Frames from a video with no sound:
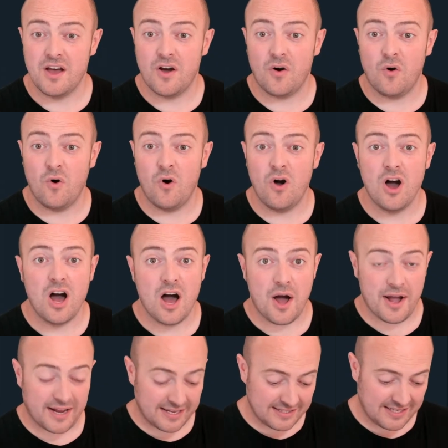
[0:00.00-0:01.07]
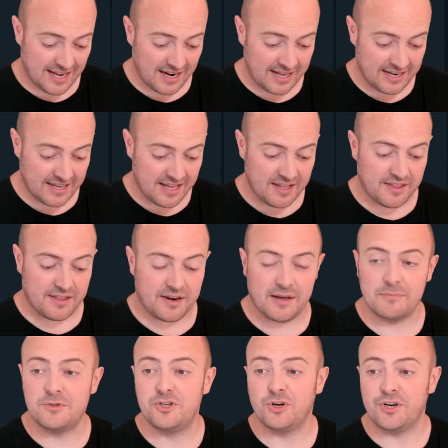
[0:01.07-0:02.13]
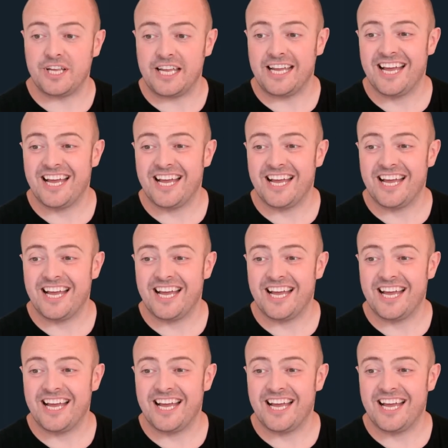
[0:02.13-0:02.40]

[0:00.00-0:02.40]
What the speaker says: Or I can tell it that I'm Johnny